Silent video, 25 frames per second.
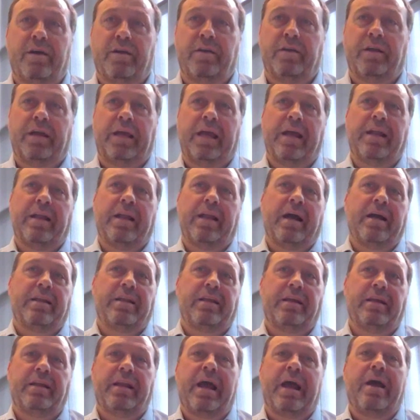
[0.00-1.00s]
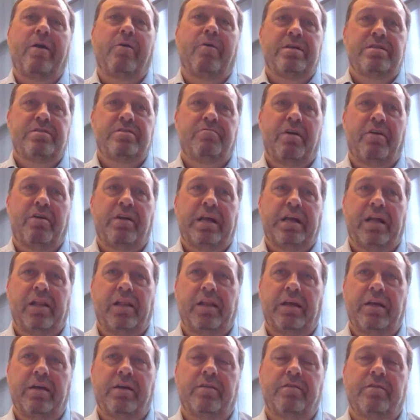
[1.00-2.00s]
and again, I think now it's very
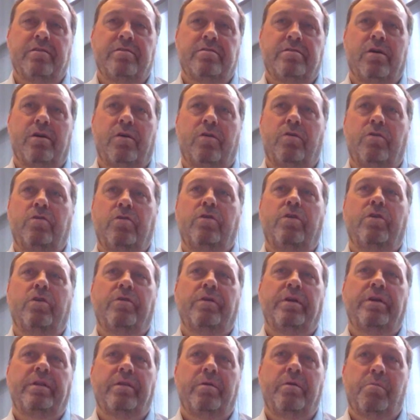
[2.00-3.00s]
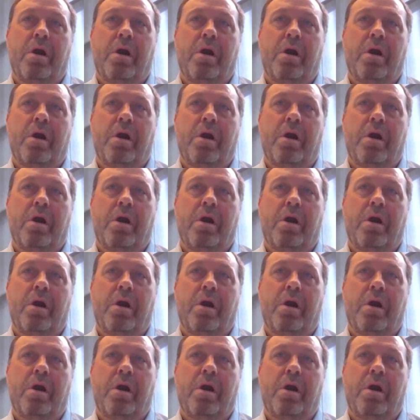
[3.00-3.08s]
clear there's a hunger in the